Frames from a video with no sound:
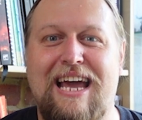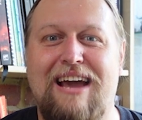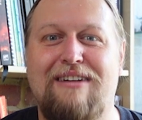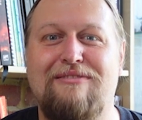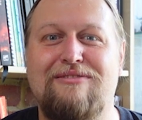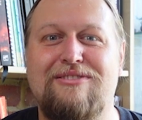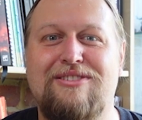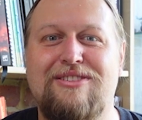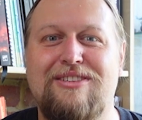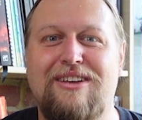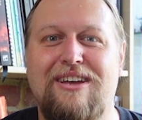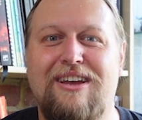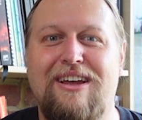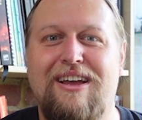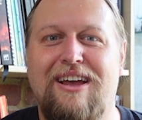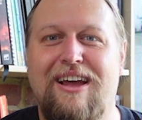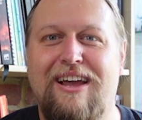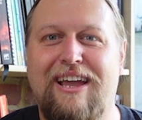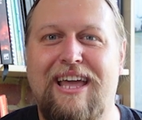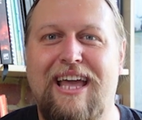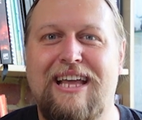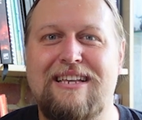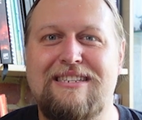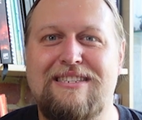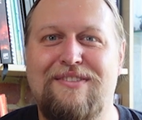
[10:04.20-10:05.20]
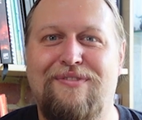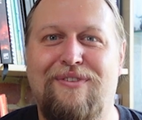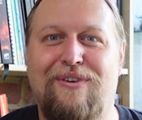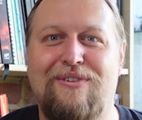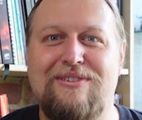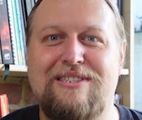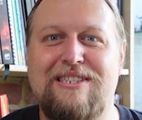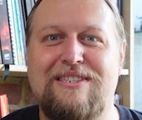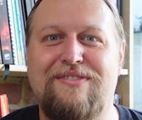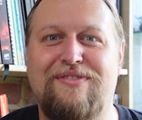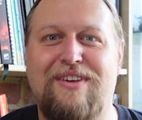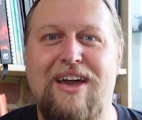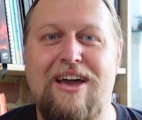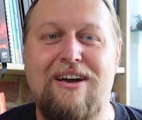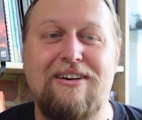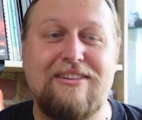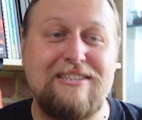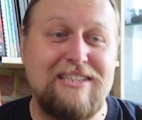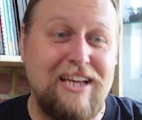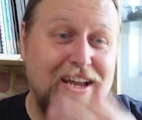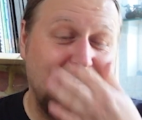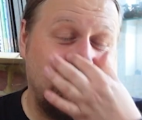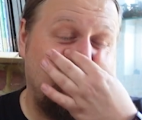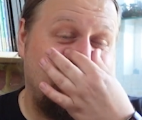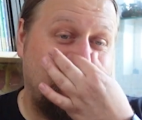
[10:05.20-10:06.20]
out against the forces of
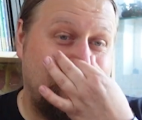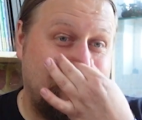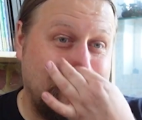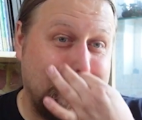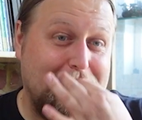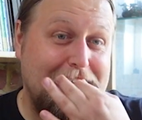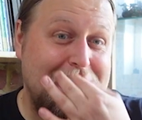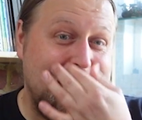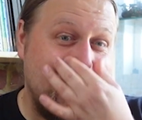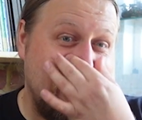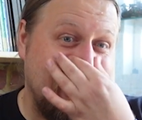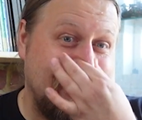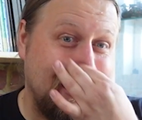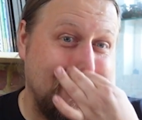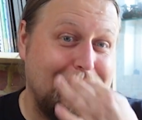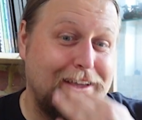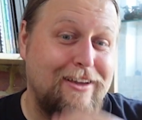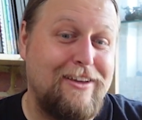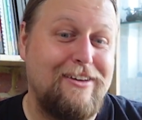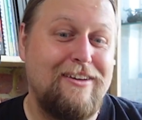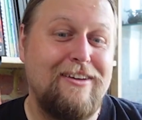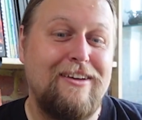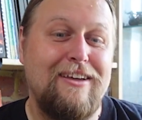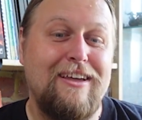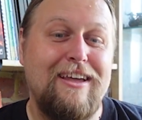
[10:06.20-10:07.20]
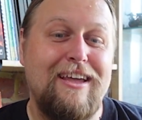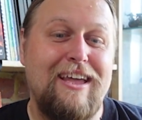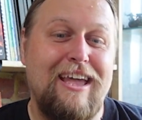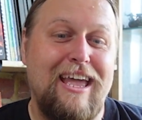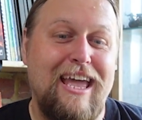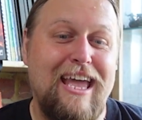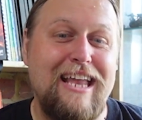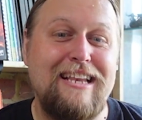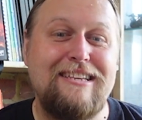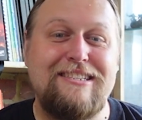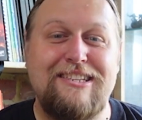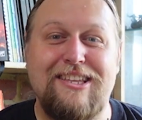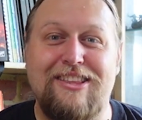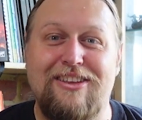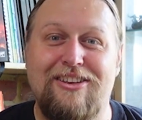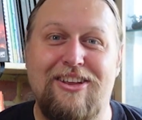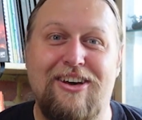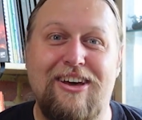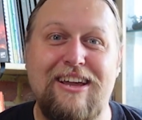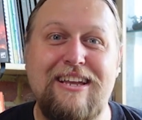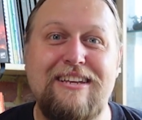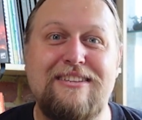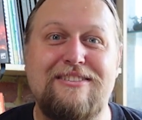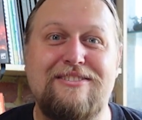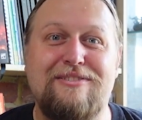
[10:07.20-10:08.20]
chaos, and fleeing into the
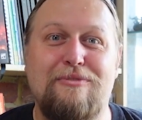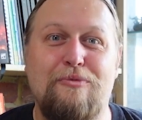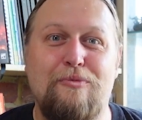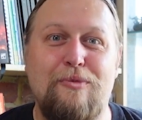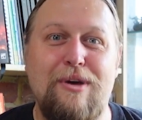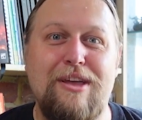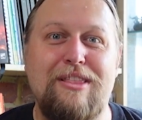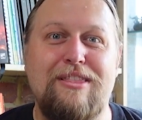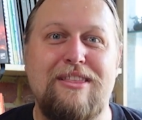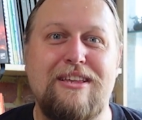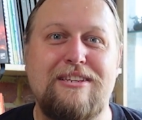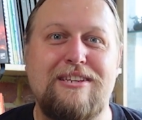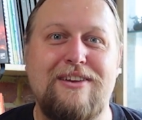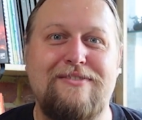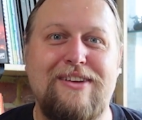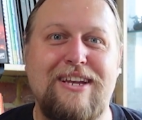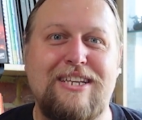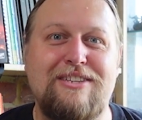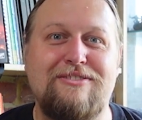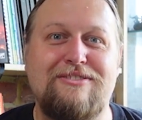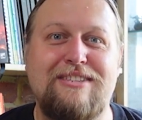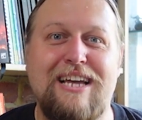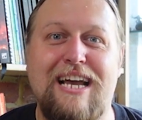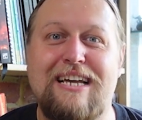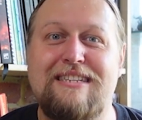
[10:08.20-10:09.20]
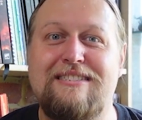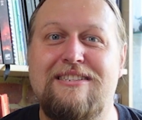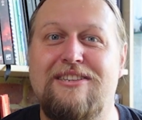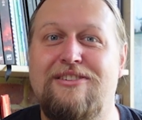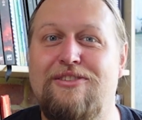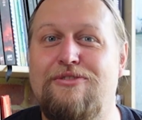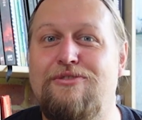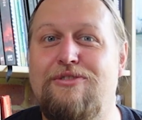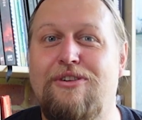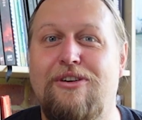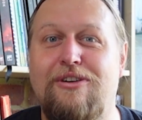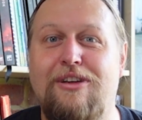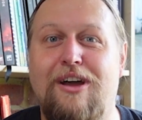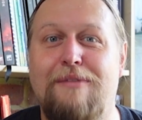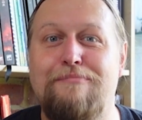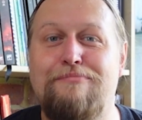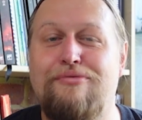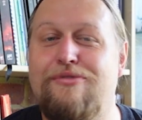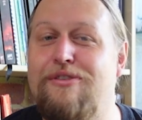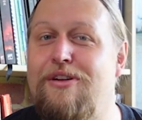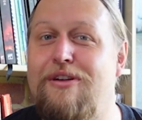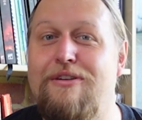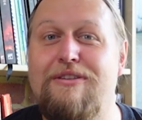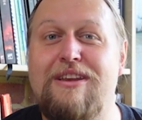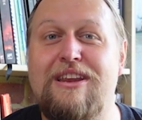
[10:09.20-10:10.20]
night with this heretical text to do
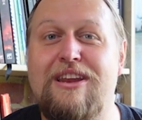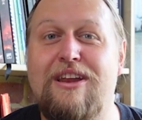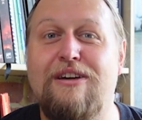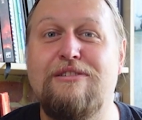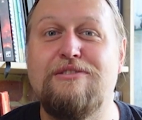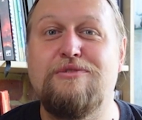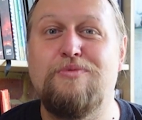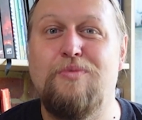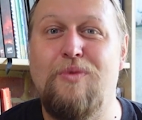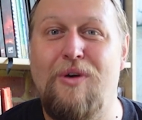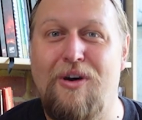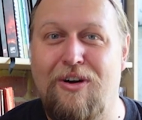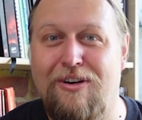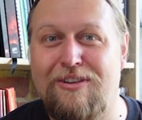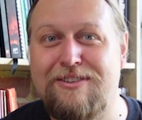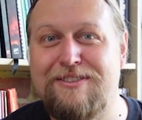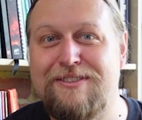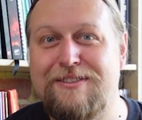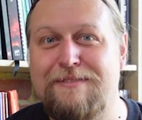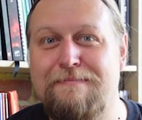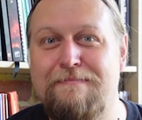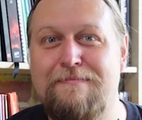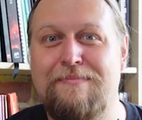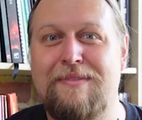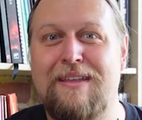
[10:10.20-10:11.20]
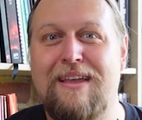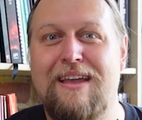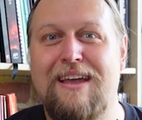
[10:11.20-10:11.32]
Emperor only knows what.